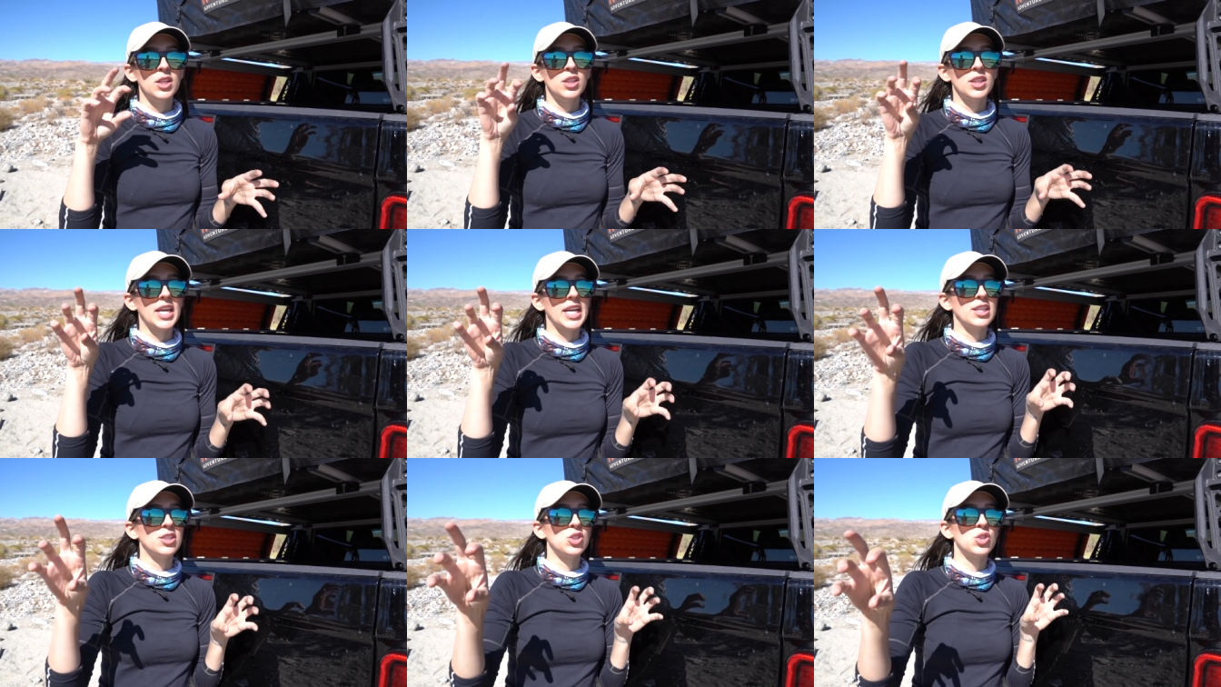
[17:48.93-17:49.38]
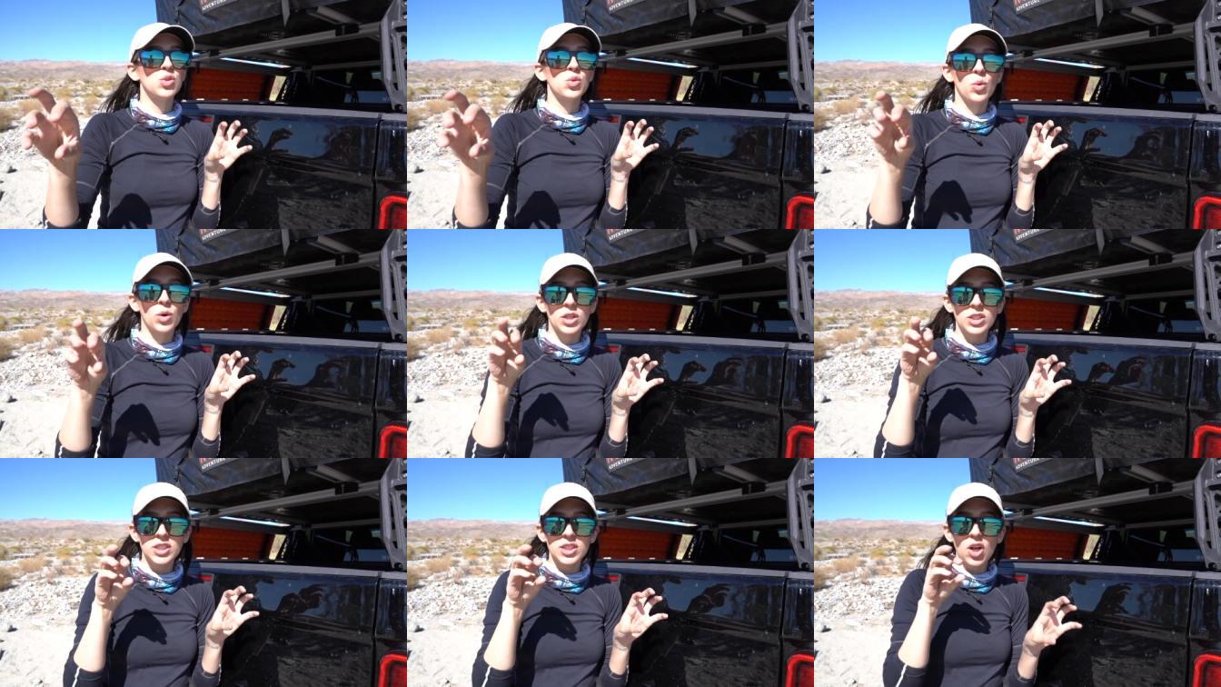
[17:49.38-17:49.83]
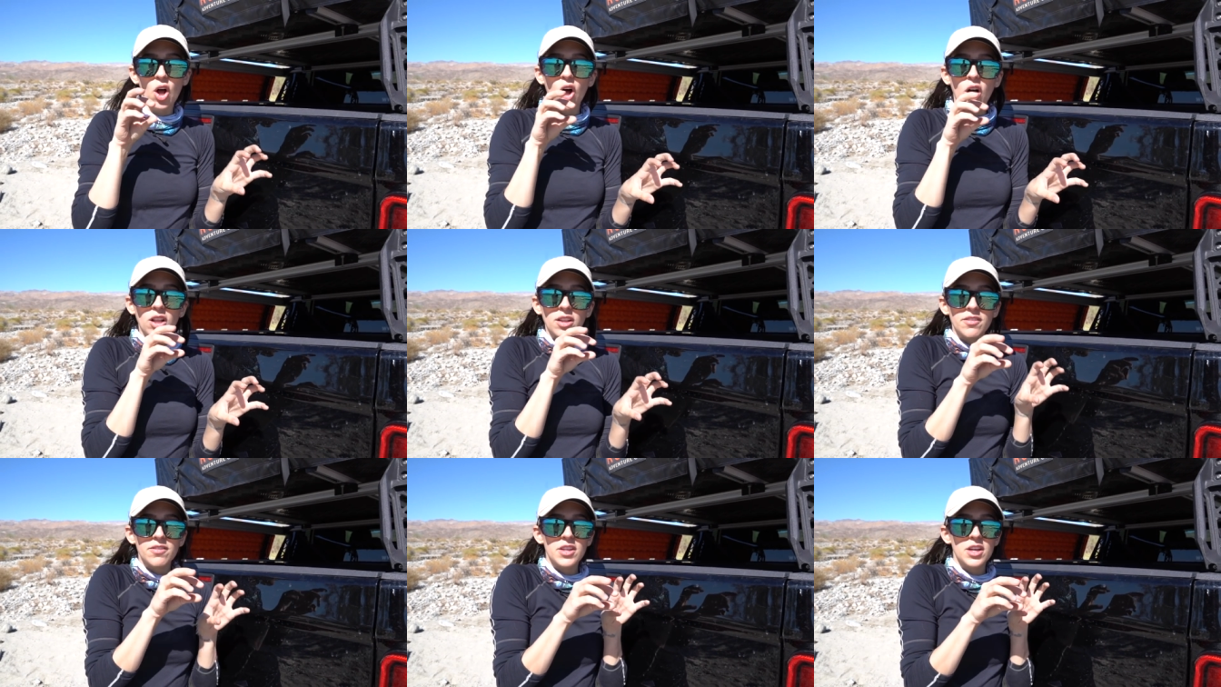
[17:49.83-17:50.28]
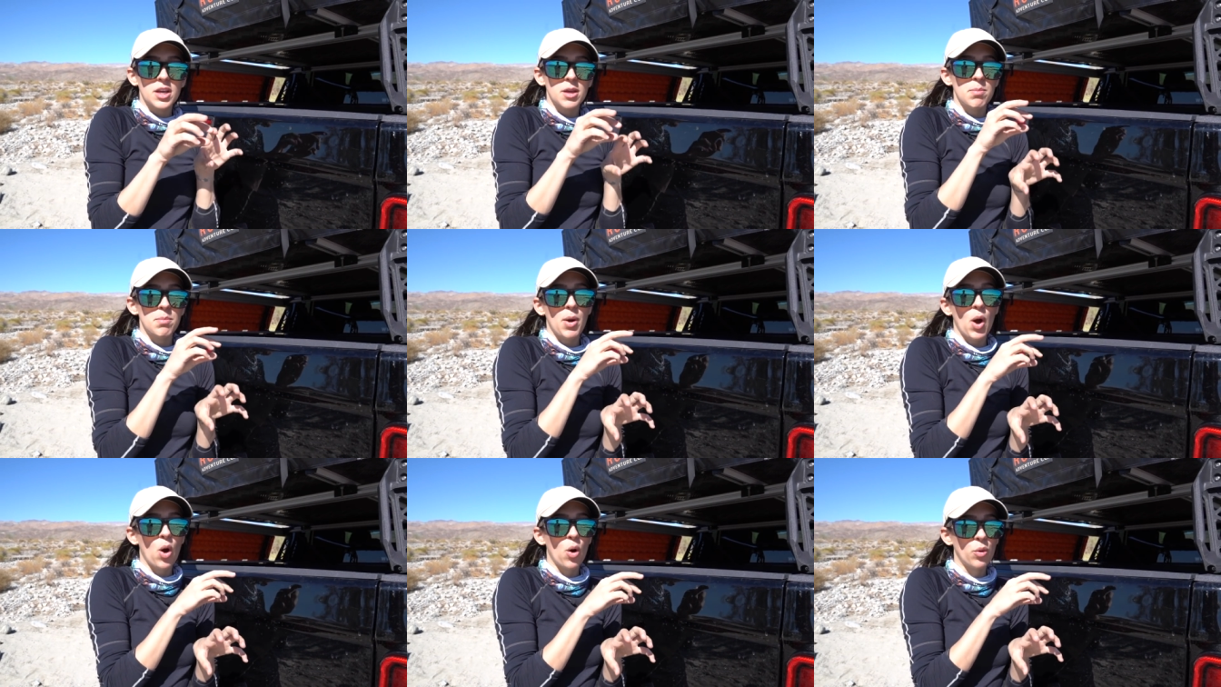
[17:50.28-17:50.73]
like source all of the
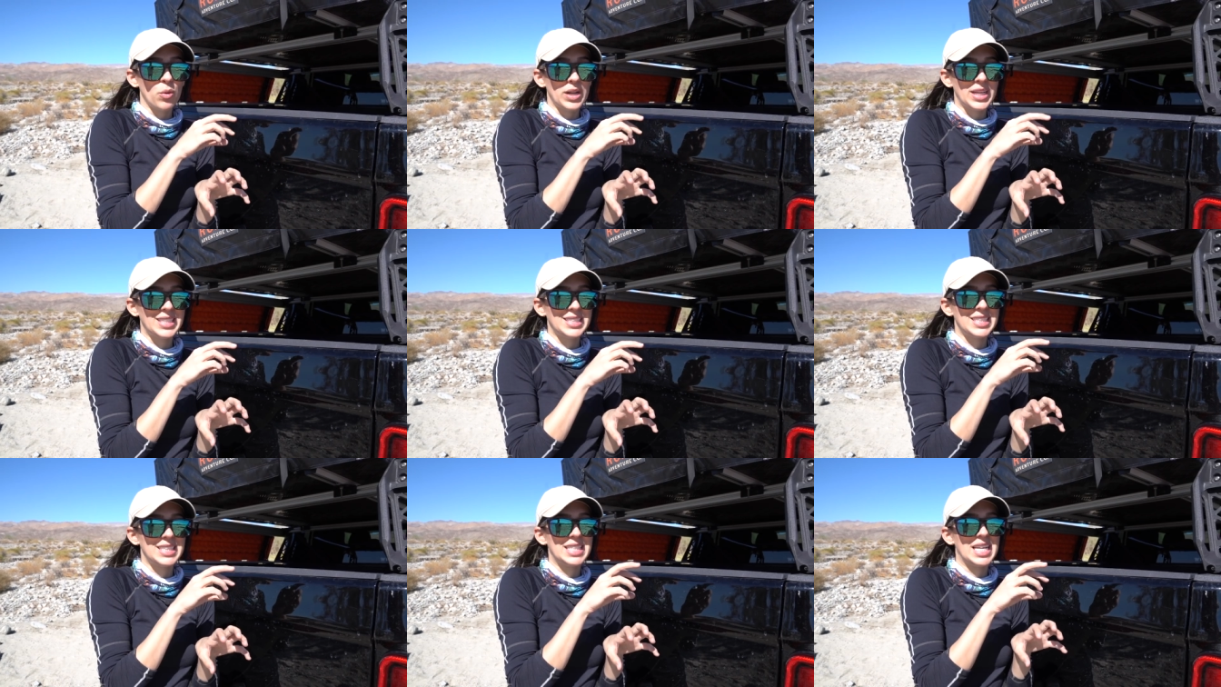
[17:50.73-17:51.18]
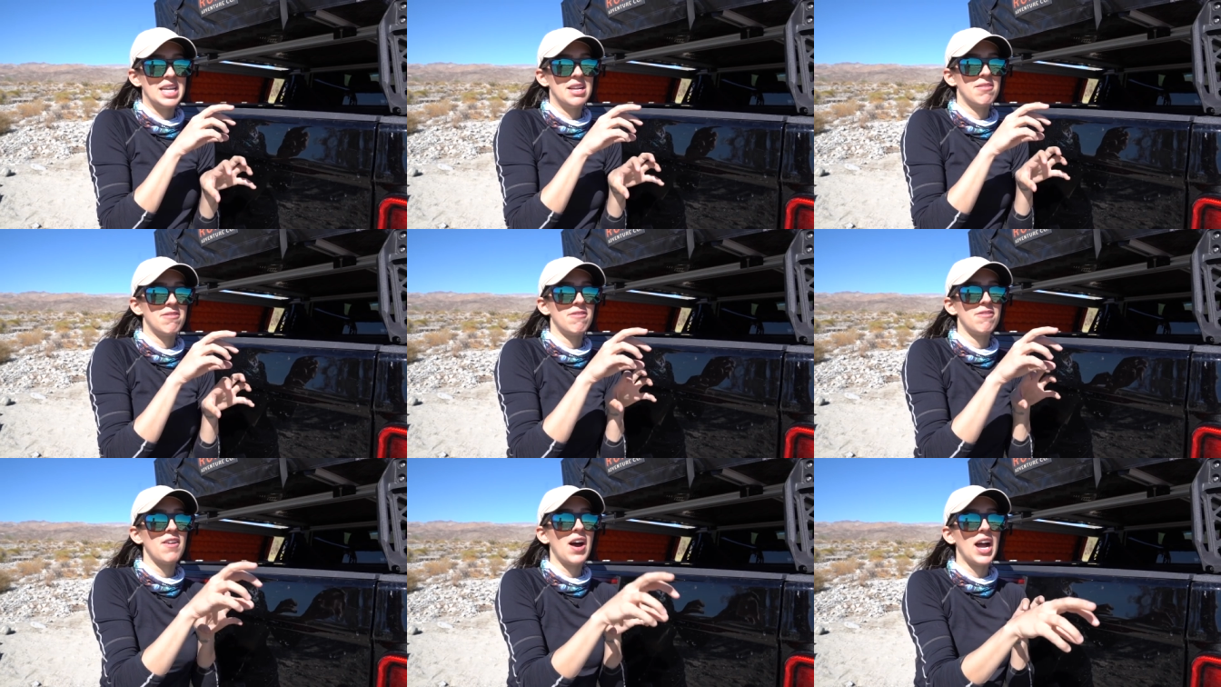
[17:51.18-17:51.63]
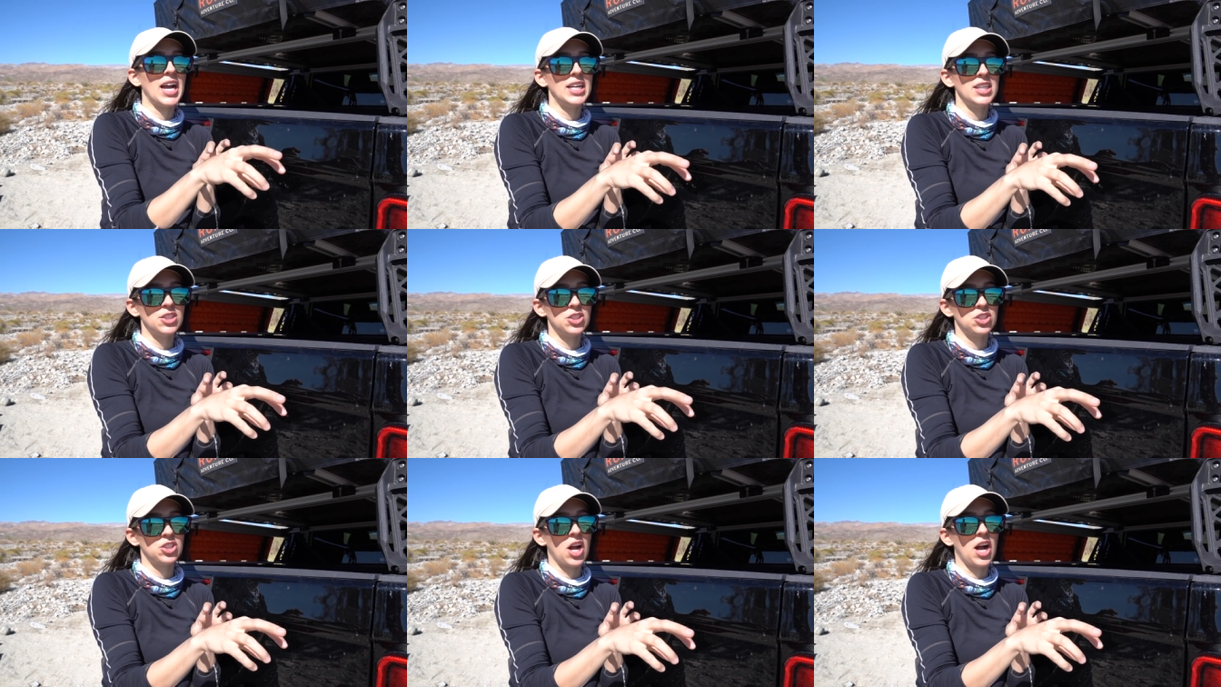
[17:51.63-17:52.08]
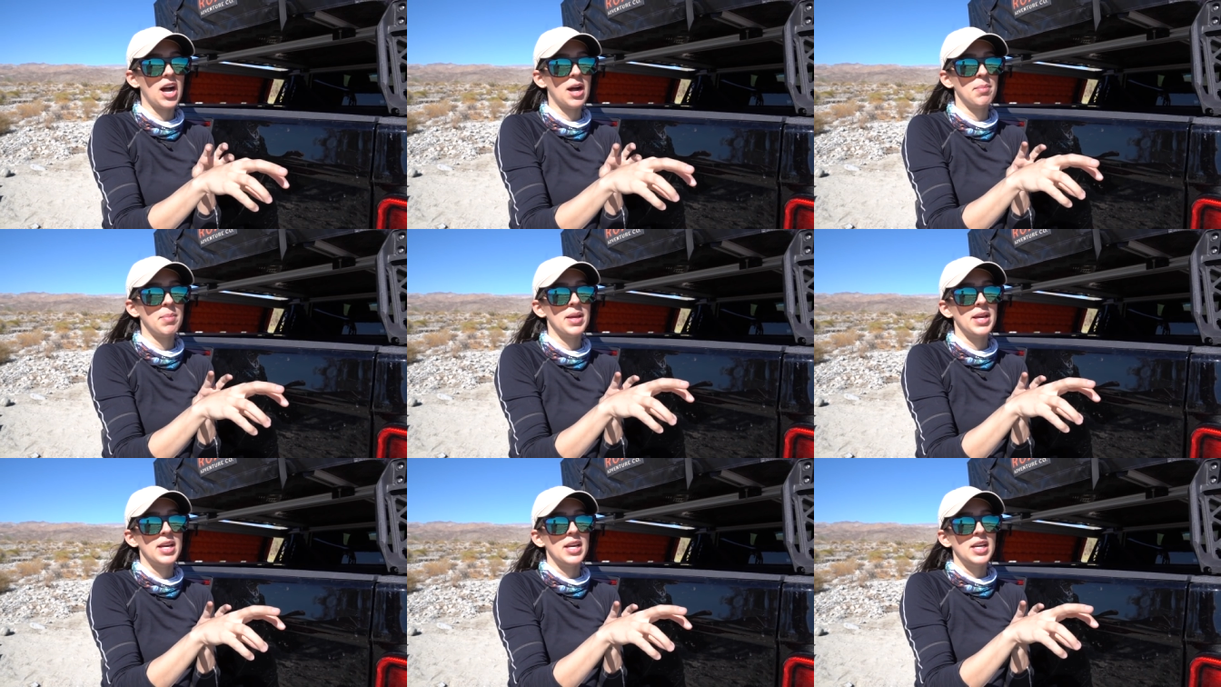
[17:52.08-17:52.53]
components and find a
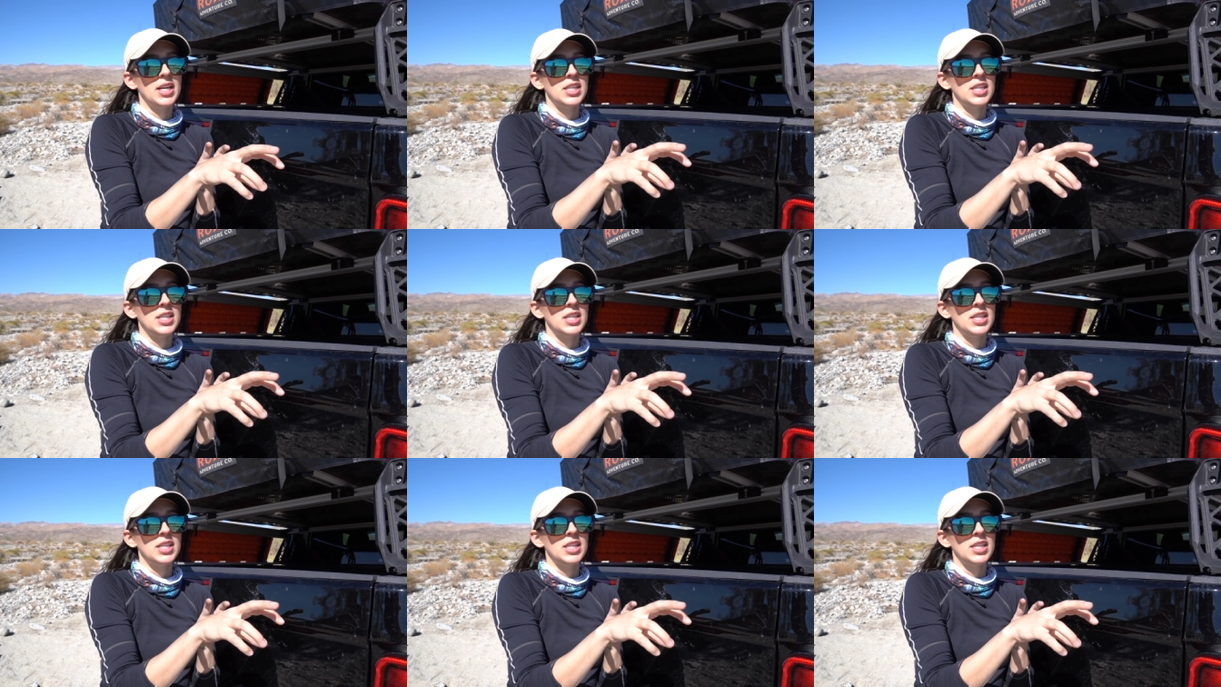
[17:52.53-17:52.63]
shop